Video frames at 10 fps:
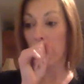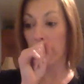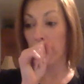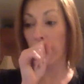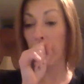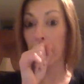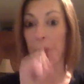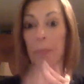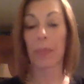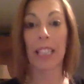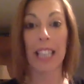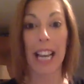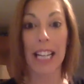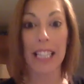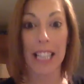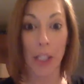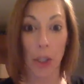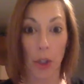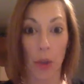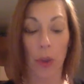Today, day
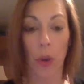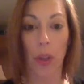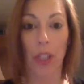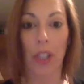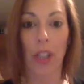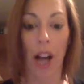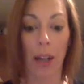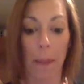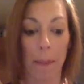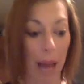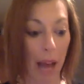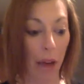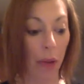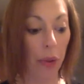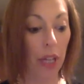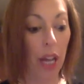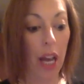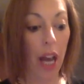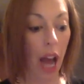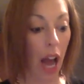2, we're going to talk about
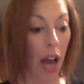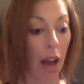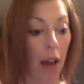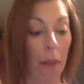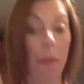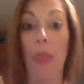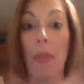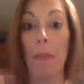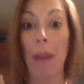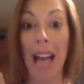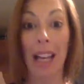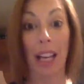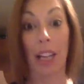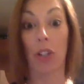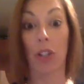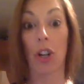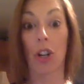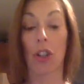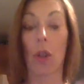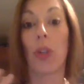the package.
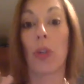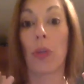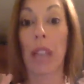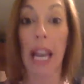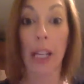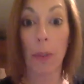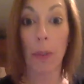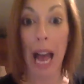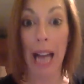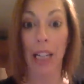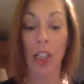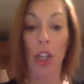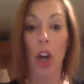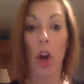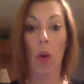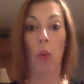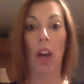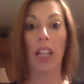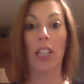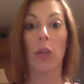So when you get your package,
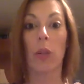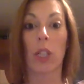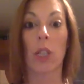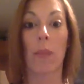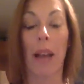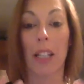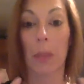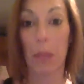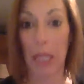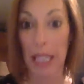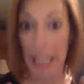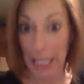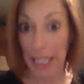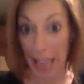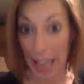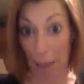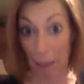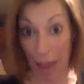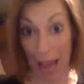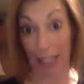what can you expect to be in that
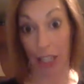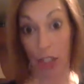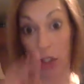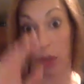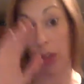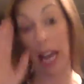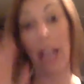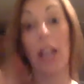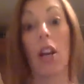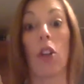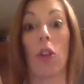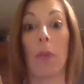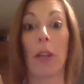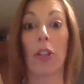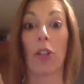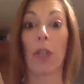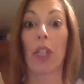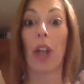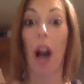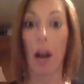package, okay? So make sure when
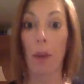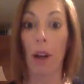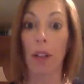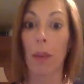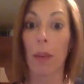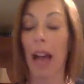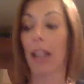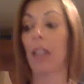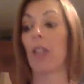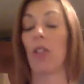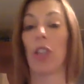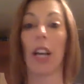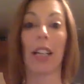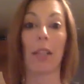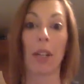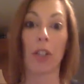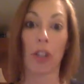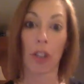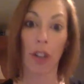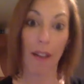you unbox the package, you check to make
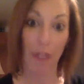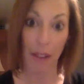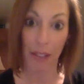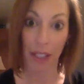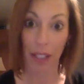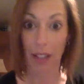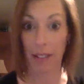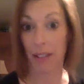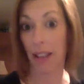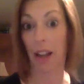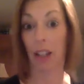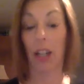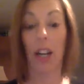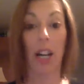sure you have everything that's there.